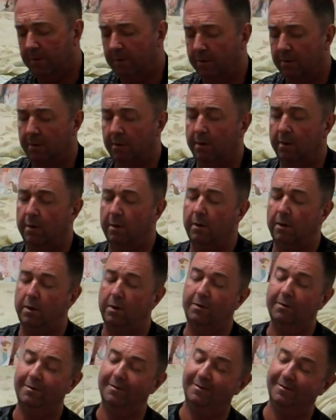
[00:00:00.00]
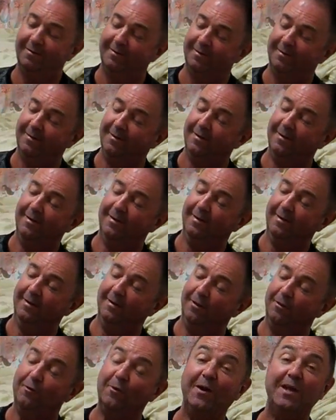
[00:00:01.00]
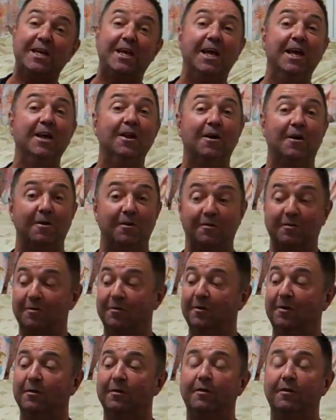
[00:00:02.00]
Oh, 3 kilos.